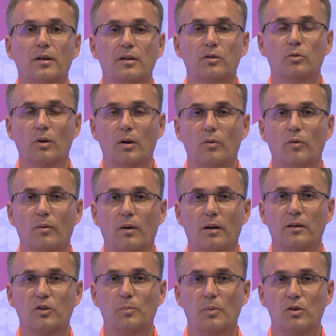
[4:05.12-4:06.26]
it to
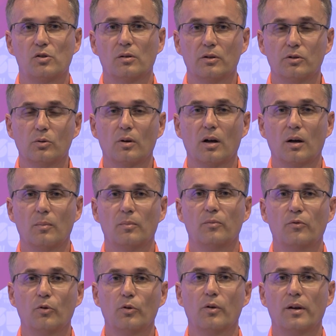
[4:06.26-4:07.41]
everyone, especially to come
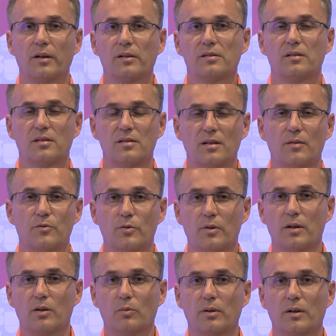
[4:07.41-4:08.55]
for the next staff
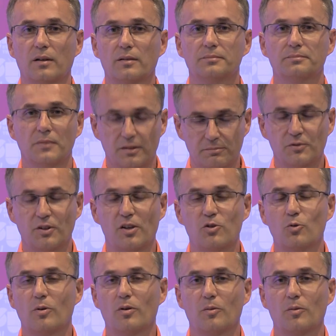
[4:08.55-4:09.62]
training week. And thank you very